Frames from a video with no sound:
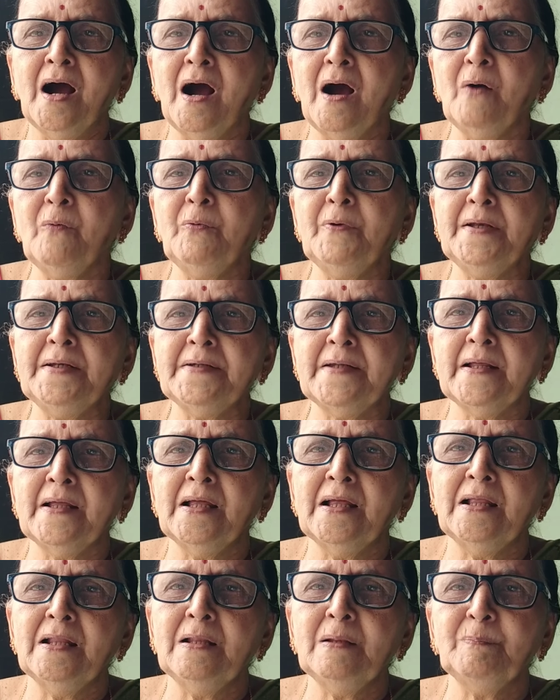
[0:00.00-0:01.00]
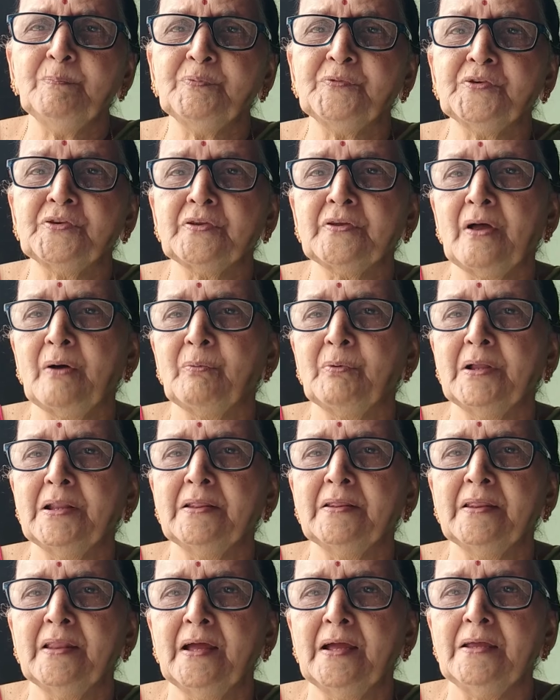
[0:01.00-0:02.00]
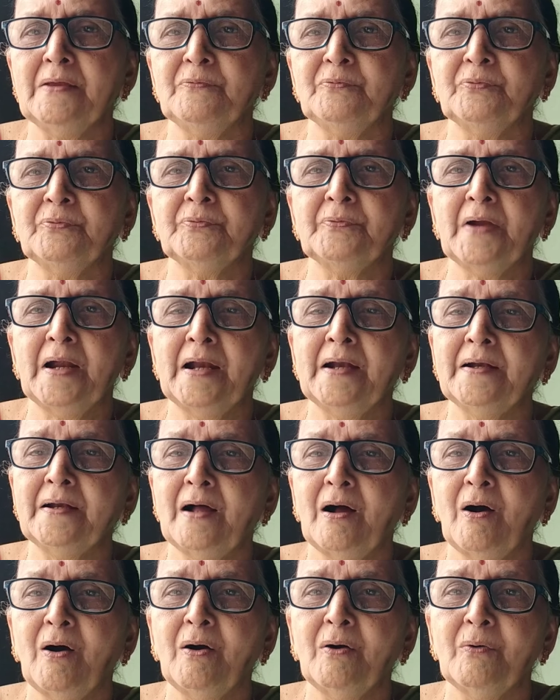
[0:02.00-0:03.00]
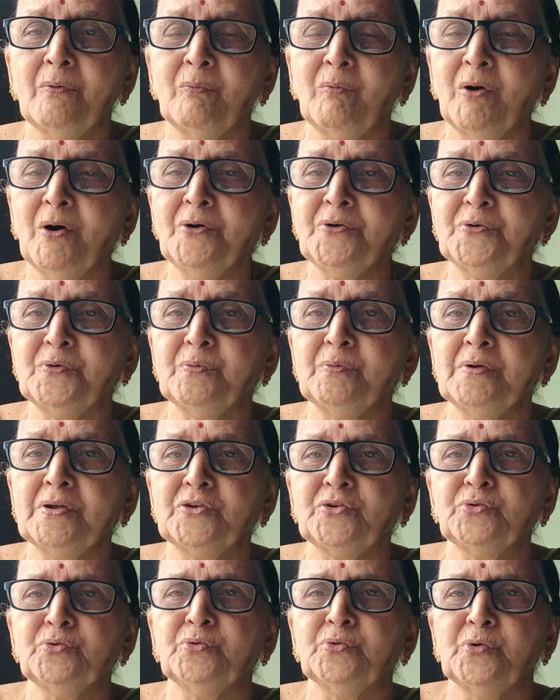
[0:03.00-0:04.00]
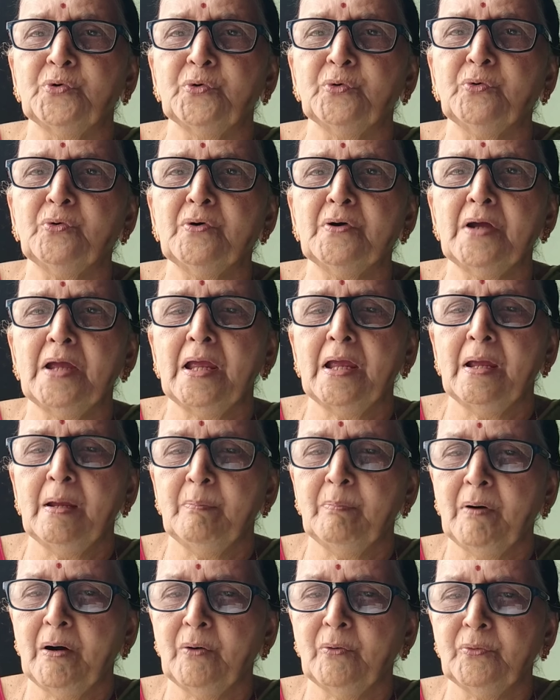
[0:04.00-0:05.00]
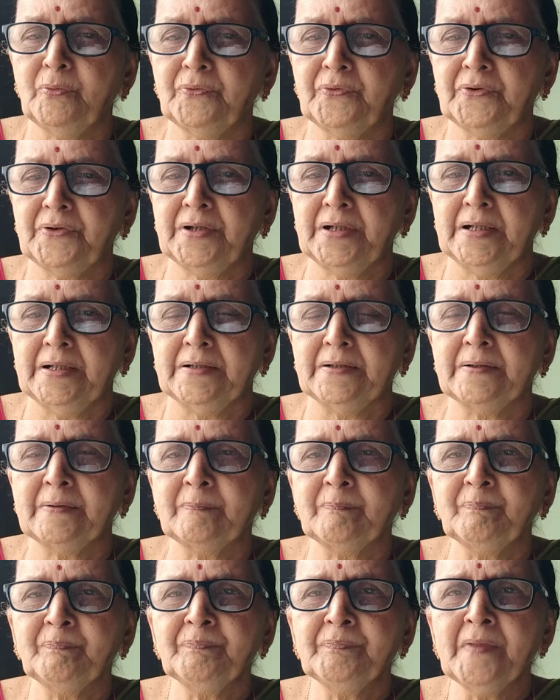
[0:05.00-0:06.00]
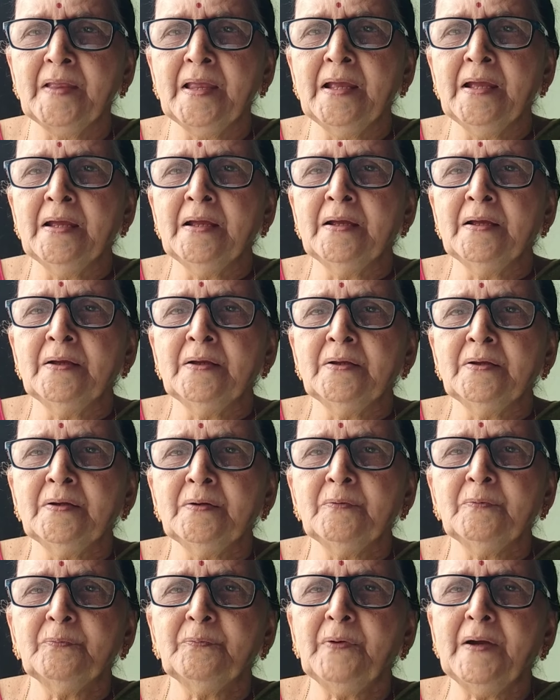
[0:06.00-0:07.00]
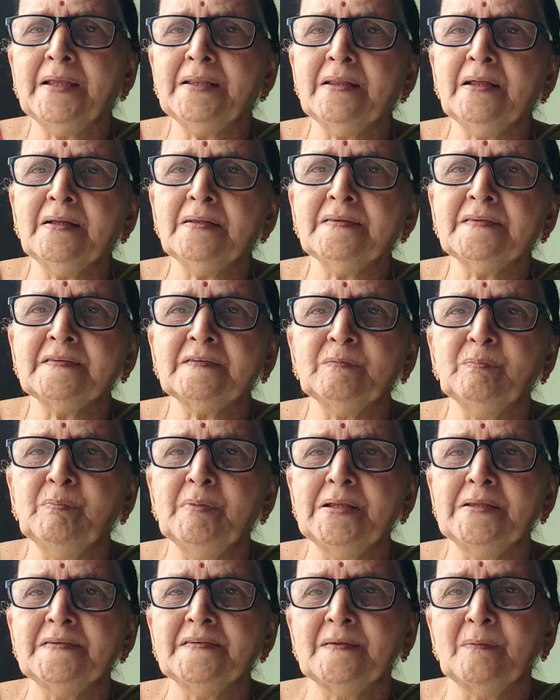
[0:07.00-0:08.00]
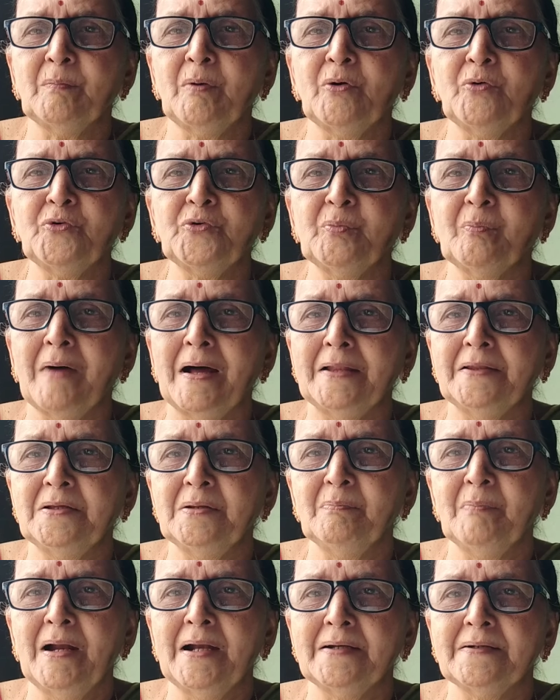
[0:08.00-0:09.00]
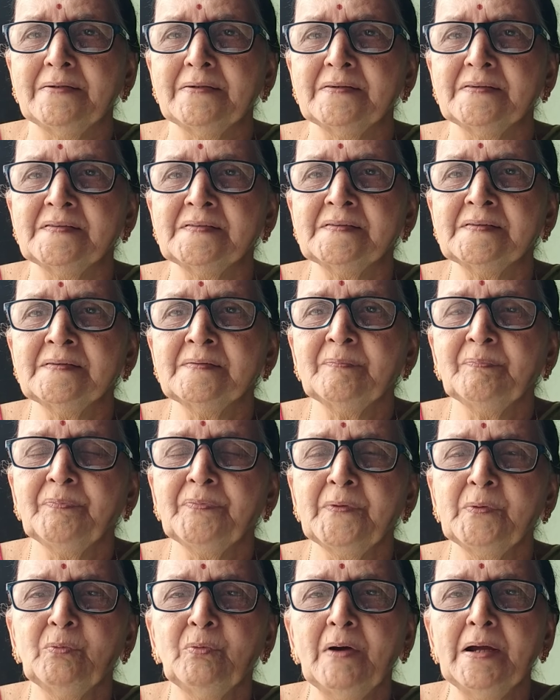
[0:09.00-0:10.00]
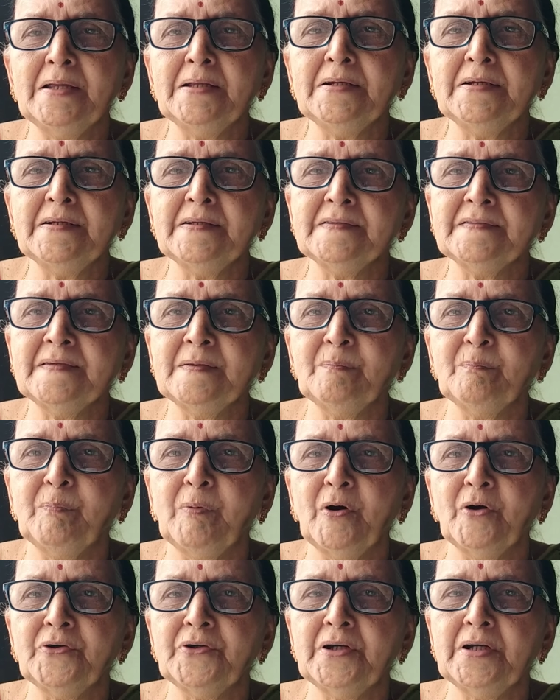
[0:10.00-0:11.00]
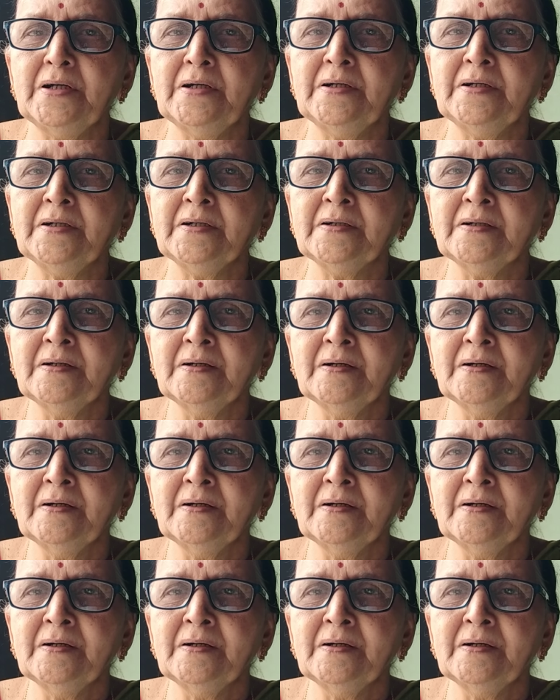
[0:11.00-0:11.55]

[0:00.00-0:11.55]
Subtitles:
how it helps our life and what we should know about it. Finance means about money matters. Why it is important?